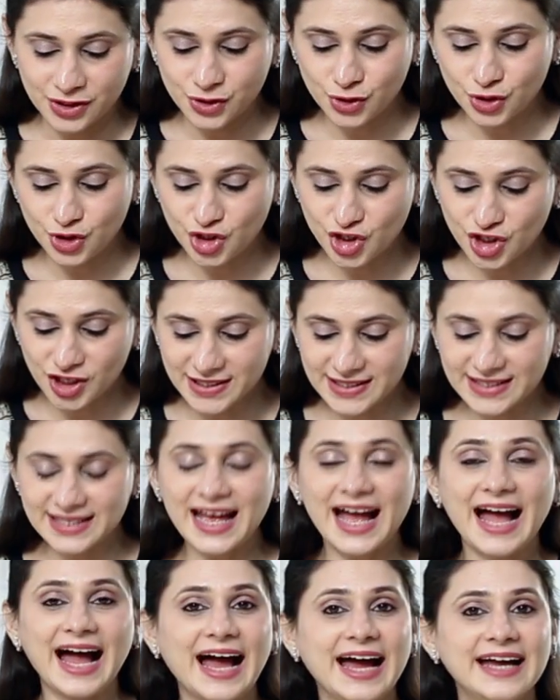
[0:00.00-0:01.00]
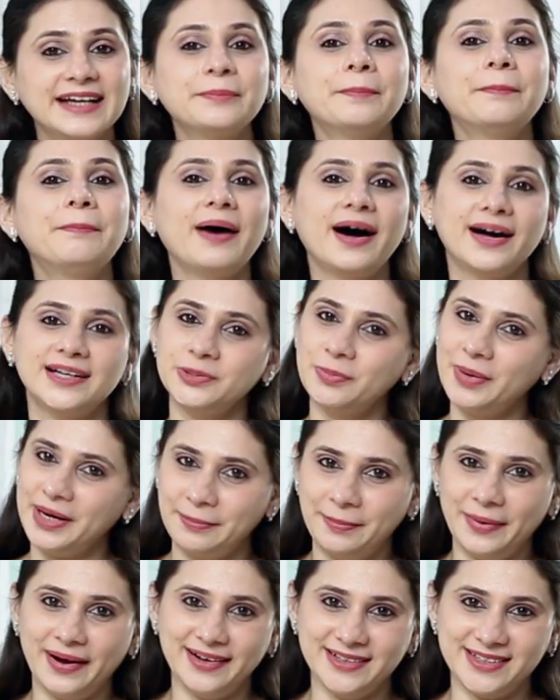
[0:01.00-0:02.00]
So just add part
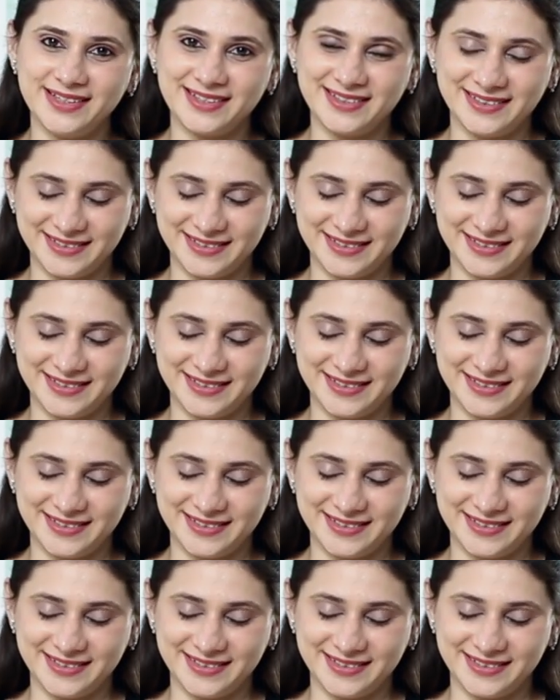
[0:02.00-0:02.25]
by part.